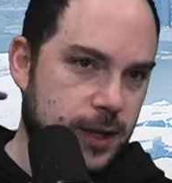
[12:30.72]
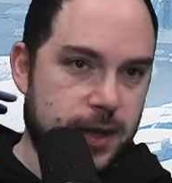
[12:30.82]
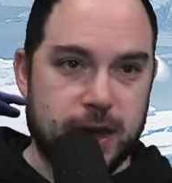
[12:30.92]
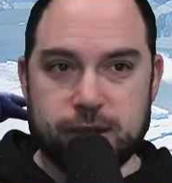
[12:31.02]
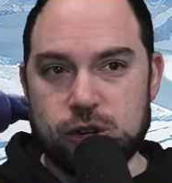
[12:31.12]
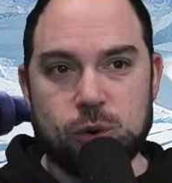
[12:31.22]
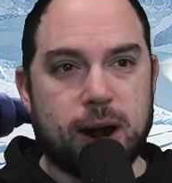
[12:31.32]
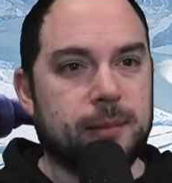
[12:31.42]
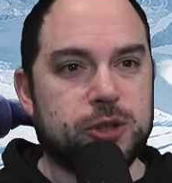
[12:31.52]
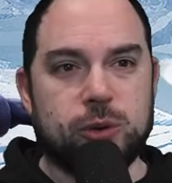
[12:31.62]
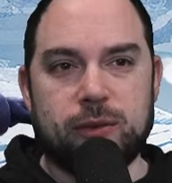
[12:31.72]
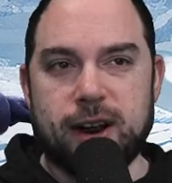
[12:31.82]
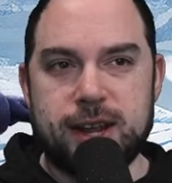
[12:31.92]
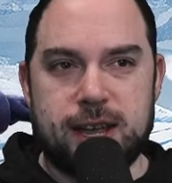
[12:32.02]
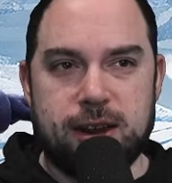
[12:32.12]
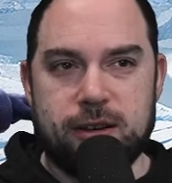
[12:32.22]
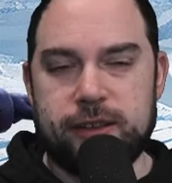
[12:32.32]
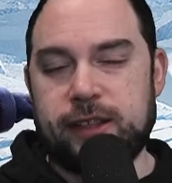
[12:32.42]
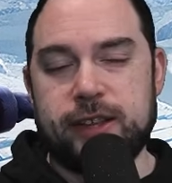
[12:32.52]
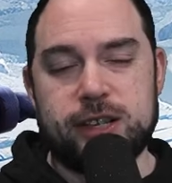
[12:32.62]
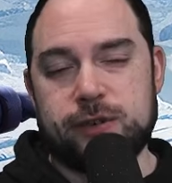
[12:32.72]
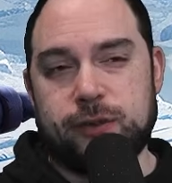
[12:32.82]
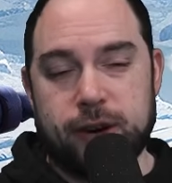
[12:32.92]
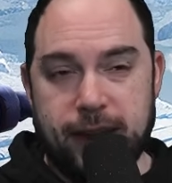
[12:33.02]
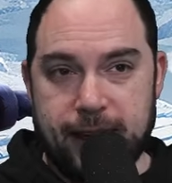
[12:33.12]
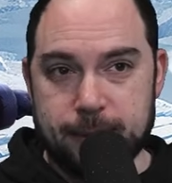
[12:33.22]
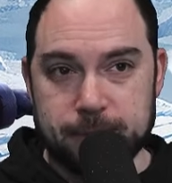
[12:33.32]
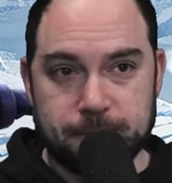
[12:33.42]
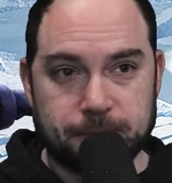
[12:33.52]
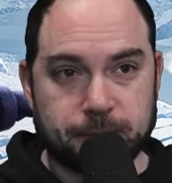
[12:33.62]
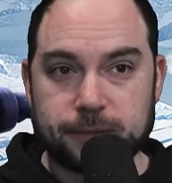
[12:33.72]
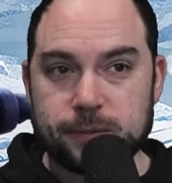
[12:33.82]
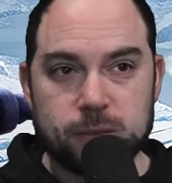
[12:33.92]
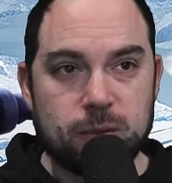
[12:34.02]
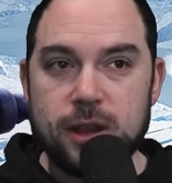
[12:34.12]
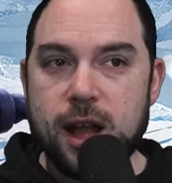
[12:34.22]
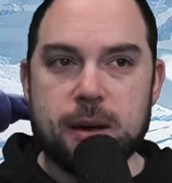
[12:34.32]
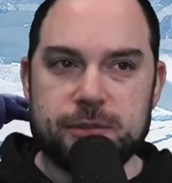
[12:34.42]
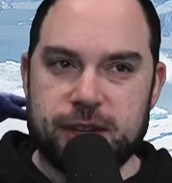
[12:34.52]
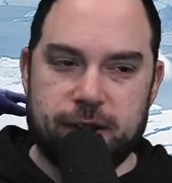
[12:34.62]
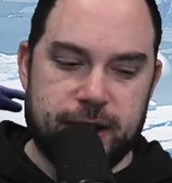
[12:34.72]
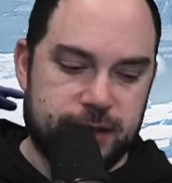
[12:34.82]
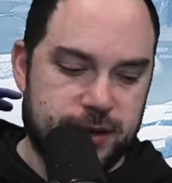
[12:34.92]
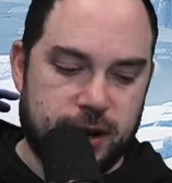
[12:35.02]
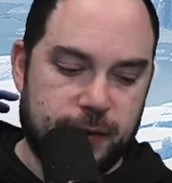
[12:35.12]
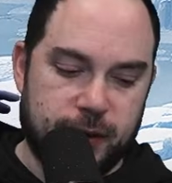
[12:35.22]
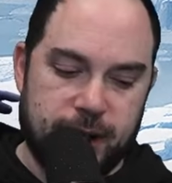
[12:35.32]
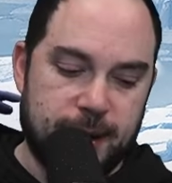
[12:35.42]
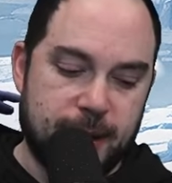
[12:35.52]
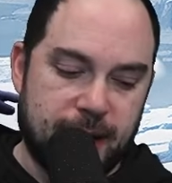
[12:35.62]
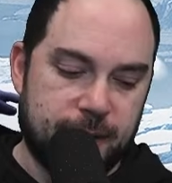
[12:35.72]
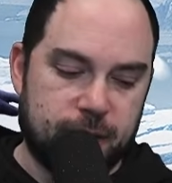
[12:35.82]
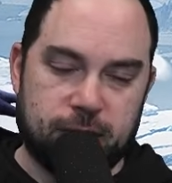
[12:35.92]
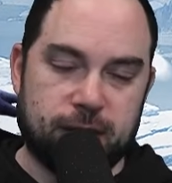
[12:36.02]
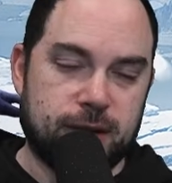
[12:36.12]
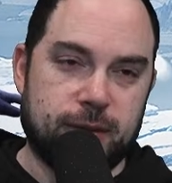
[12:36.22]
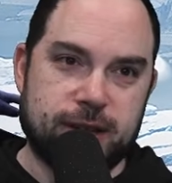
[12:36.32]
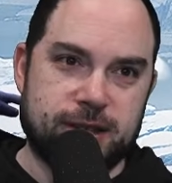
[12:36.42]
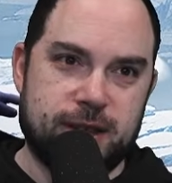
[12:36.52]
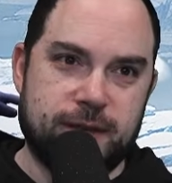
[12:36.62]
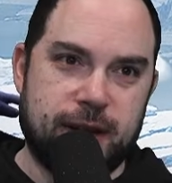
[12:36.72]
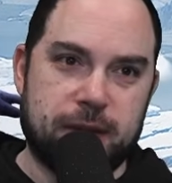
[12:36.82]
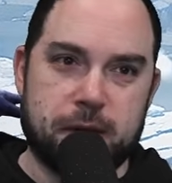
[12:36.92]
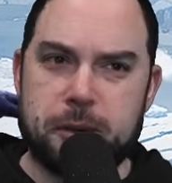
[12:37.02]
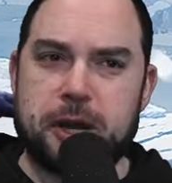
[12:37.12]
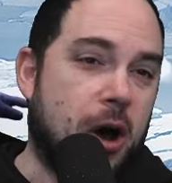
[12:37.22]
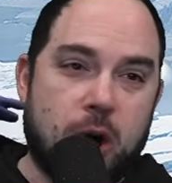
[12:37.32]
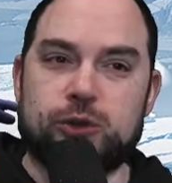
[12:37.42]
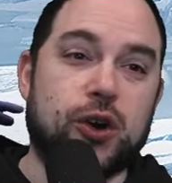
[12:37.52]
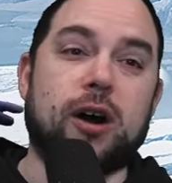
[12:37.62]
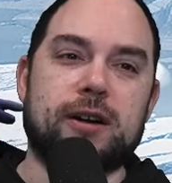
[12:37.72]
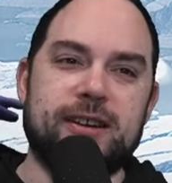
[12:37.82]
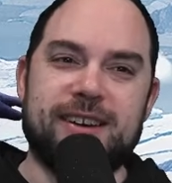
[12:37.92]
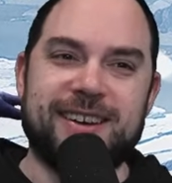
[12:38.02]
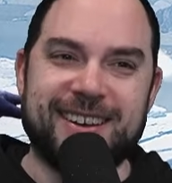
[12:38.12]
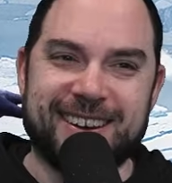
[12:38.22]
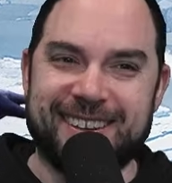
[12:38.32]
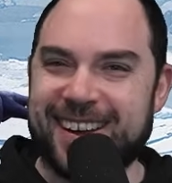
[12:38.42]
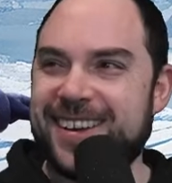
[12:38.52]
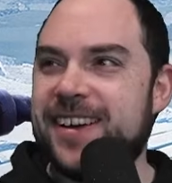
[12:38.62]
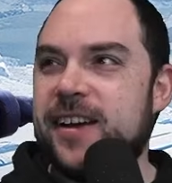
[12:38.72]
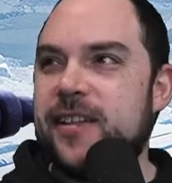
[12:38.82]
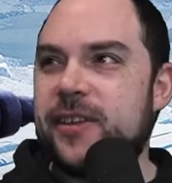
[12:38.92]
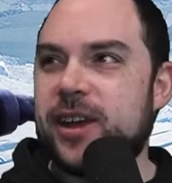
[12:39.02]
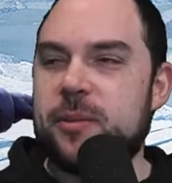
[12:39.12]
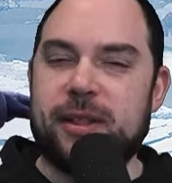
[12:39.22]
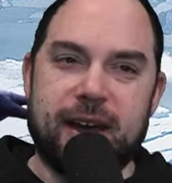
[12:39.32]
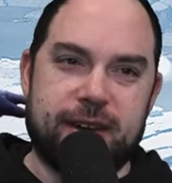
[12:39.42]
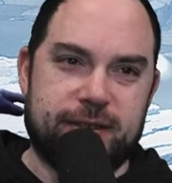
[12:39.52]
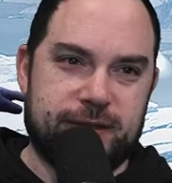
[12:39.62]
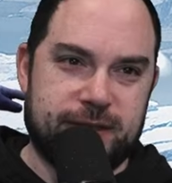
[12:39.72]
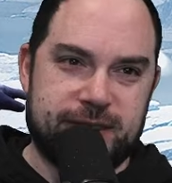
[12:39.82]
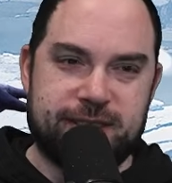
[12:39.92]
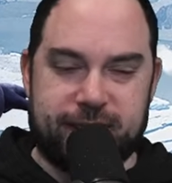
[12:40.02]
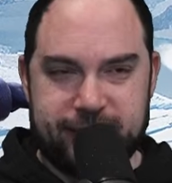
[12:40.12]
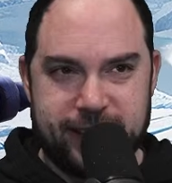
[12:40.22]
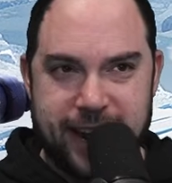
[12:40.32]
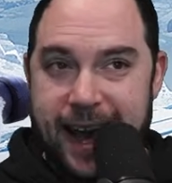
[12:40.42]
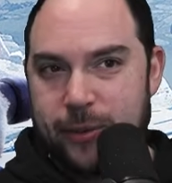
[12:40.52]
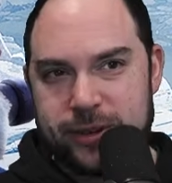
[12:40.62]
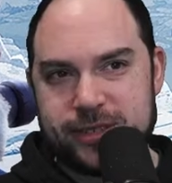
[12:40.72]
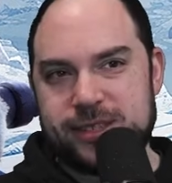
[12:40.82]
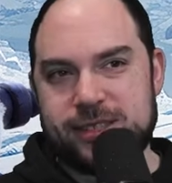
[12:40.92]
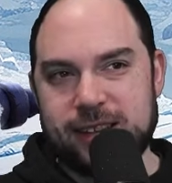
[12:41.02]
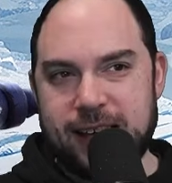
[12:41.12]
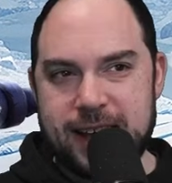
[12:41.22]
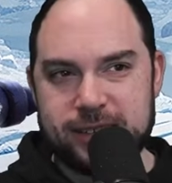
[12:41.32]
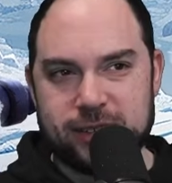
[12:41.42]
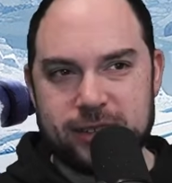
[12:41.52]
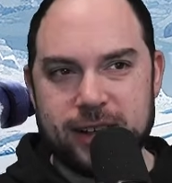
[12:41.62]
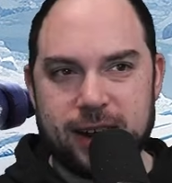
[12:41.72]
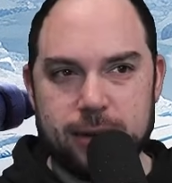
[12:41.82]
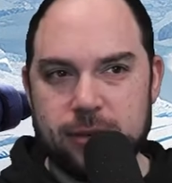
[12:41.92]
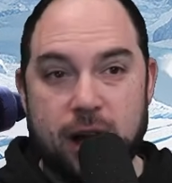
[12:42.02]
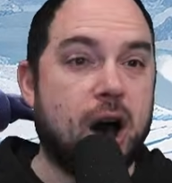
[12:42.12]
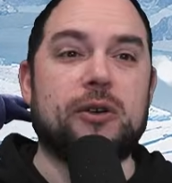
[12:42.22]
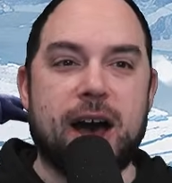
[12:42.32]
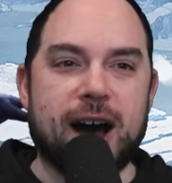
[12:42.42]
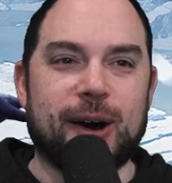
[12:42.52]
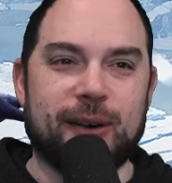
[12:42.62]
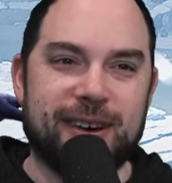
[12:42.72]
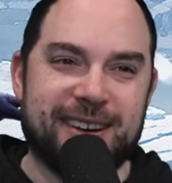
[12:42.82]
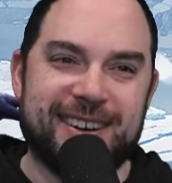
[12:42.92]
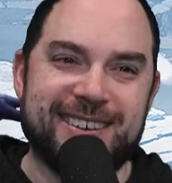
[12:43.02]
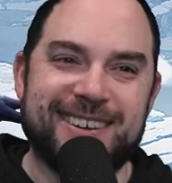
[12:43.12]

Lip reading: They do what I'm doing right here, and then they just forget. I'm serious. They're going to forget about it for like the rest of the event. They'll be like, oh, darn. You know, like they're going to be like 16 hours since they last looked at him. Oh, no.